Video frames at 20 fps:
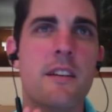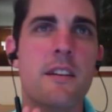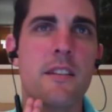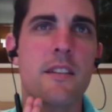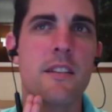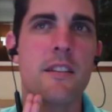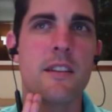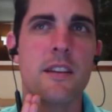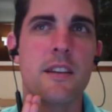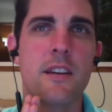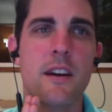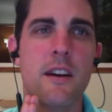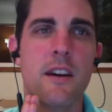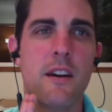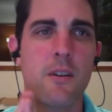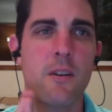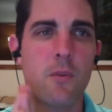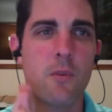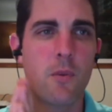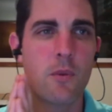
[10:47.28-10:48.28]

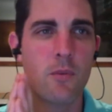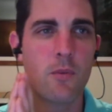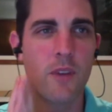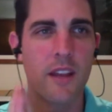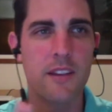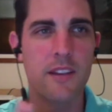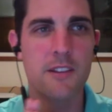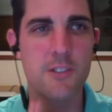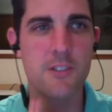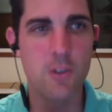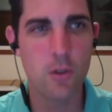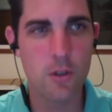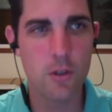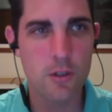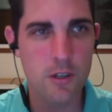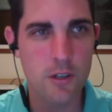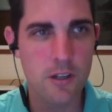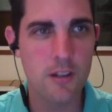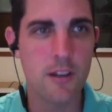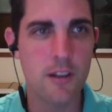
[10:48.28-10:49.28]
the when we had the
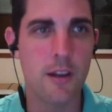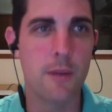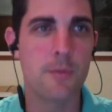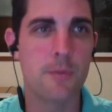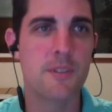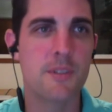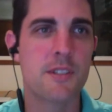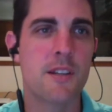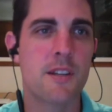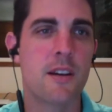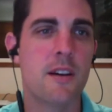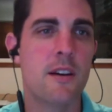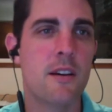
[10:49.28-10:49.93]
solar eclipse.